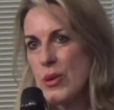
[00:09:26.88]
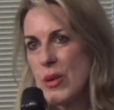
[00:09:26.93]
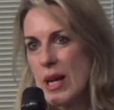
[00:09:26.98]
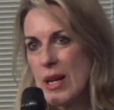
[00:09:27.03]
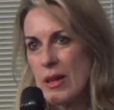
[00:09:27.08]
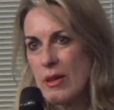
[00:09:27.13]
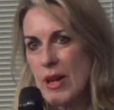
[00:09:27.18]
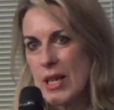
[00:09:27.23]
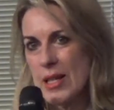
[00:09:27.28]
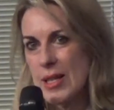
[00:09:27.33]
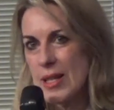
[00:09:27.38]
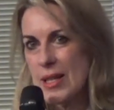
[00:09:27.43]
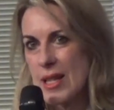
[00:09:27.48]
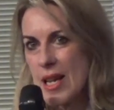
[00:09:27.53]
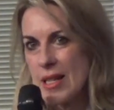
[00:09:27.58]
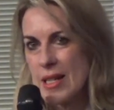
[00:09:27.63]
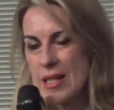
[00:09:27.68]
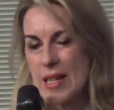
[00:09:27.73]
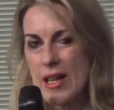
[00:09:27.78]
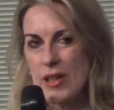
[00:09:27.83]
our great
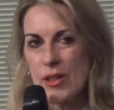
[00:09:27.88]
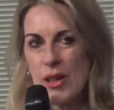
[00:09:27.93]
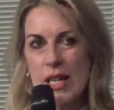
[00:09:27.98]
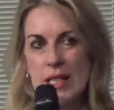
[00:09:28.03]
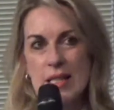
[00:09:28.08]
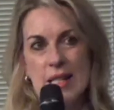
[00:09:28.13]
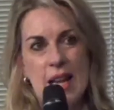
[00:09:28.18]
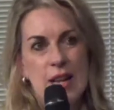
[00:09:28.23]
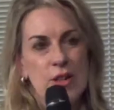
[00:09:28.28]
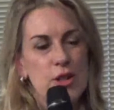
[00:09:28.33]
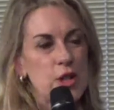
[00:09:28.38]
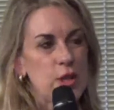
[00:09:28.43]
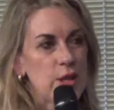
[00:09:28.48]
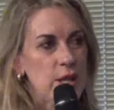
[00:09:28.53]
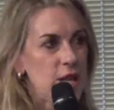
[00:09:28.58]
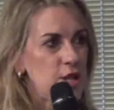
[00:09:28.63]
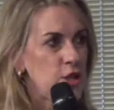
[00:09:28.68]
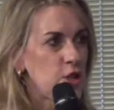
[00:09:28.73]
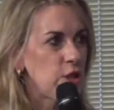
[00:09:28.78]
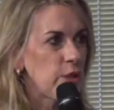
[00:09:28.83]
state and our great
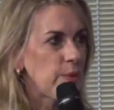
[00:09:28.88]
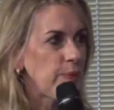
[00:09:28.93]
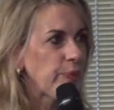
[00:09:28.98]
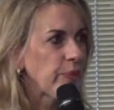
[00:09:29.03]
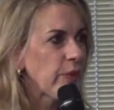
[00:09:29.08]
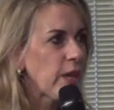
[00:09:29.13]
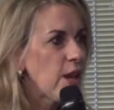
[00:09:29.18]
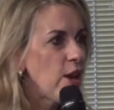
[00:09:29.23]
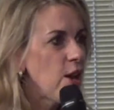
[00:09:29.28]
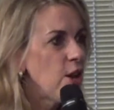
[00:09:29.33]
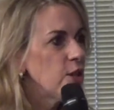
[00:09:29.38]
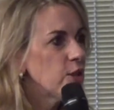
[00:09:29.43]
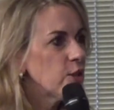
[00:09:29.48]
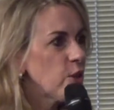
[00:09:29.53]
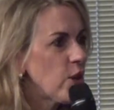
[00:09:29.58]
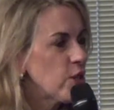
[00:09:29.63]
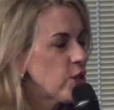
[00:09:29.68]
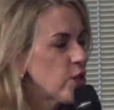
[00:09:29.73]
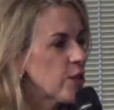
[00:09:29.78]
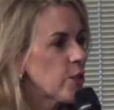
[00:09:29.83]
nation. So
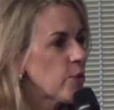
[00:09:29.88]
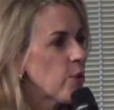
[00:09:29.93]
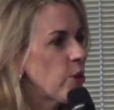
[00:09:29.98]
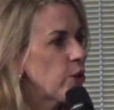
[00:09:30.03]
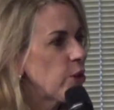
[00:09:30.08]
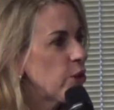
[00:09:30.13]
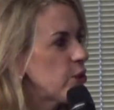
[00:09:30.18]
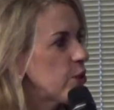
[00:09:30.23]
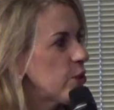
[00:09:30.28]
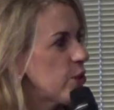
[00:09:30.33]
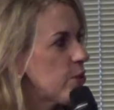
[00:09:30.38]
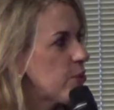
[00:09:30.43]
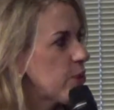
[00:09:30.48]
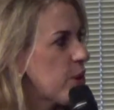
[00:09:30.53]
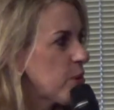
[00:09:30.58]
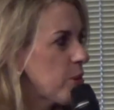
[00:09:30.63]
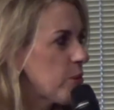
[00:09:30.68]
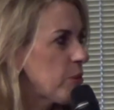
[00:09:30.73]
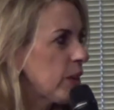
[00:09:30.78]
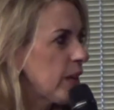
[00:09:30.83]
I just wanted to
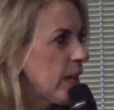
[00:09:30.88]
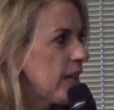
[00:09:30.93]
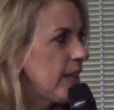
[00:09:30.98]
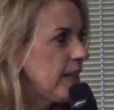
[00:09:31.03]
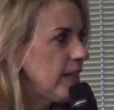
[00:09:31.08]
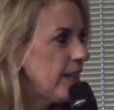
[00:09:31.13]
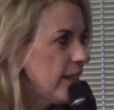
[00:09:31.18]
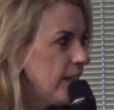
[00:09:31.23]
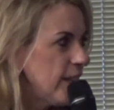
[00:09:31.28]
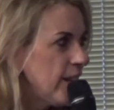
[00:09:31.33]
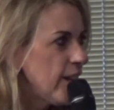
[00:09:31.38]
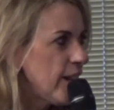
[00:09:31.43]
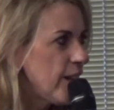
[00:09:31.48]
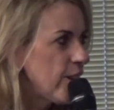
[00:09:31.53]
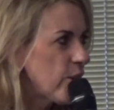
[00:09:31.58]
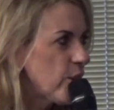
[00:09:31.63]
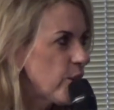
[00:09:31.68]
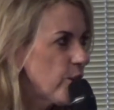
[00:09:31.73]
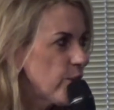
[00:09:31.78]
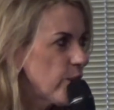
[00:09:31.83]
probably, I
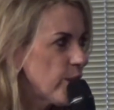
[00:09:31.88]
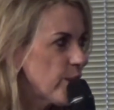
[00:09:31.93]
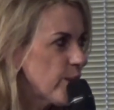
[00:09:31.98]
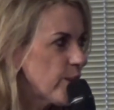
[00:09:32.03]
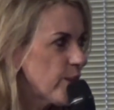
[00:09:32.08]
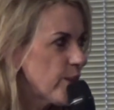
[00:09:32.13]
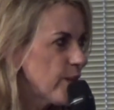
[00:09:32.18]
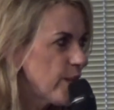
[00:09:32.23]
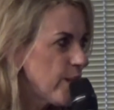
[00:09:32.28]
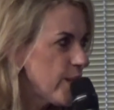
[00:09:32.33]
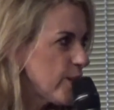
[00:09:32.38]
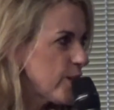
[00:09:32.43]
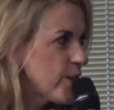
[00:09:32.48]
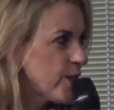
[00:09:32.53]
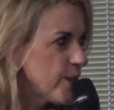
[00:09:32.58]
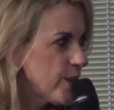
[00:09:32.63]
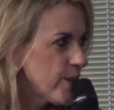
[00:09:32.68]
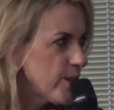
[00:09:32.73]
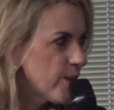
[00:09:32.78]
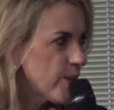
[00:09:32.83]
know that
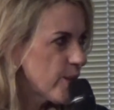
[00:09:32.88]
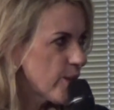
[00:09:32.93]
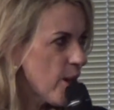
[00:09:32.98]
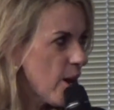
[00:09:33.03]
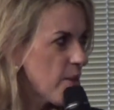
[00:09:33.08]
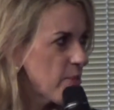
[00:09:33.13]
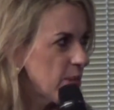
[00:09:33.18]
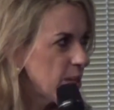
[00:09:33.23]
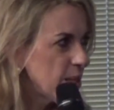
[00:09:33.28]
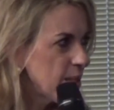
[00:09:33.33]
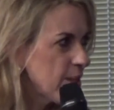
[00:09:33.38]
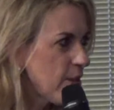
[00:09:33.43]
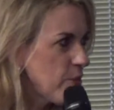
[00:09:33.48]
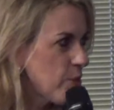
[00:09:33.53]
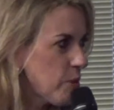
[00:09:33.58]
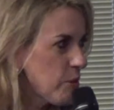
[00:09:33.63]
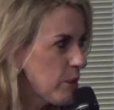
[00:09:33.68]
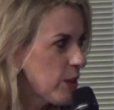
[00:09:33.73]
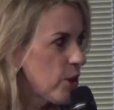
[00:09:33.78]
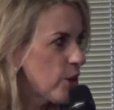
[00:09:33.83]
time has
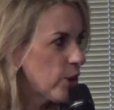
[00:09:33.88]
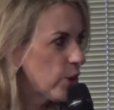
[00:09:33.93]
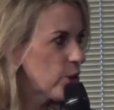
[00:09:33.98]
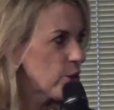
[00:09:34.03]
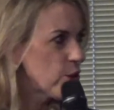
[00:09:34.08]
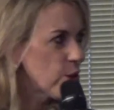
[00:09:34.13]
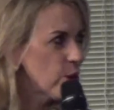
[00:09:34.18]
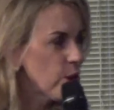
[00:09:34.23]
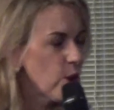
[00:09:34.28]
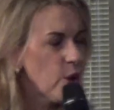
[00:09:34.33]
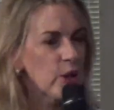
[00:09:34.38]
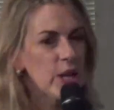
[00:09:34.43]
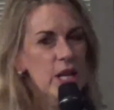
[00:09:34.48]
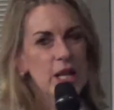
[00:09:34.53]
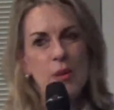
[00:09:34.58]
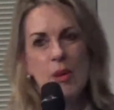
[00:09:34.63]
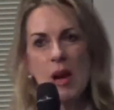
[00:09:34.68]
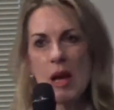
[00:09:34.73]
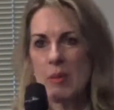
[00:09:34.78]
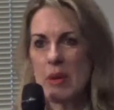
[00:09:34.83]
probably gone on too long
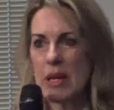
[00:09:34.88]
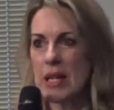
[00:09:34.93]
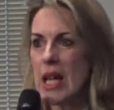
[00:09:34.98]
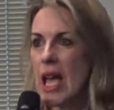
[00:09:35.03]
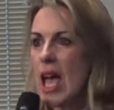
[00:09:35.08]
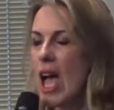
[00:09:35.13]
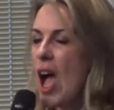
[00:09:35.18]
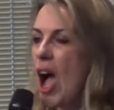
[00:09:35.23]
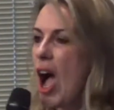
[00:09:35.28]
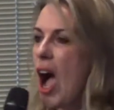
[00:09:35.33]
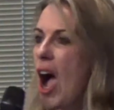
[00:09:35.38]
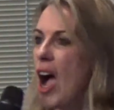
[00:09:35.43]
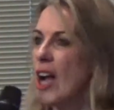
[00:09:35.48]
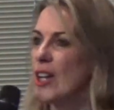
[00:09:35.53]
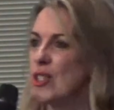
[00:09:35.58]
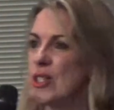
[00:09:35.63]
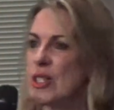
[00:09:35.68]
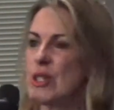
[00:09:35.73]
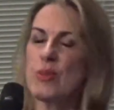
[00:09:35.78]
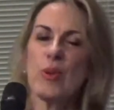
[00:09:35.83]
anyway, but I
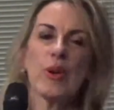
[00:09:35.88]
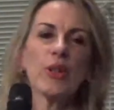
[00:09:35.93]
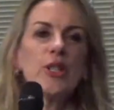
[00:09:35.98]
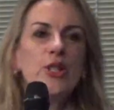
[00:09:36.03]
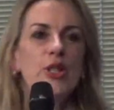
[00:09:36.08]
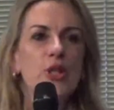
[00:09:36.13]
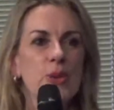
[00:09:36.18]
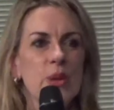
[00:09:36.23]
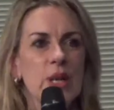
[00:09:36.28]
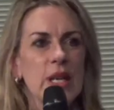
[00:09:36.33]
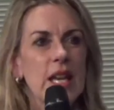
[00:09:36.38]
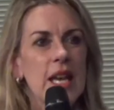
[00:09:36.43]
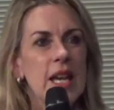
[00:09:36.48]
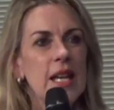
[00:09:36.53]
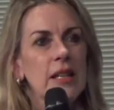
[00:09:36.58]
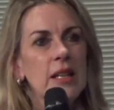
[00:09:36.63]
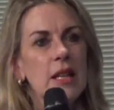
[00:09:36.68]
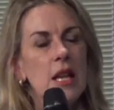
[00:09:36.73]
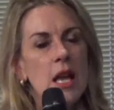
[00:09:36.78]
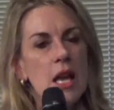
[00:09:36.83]
just wanted to
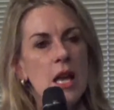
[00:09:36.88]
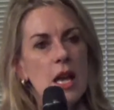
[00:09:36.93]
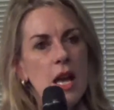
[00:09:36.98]
again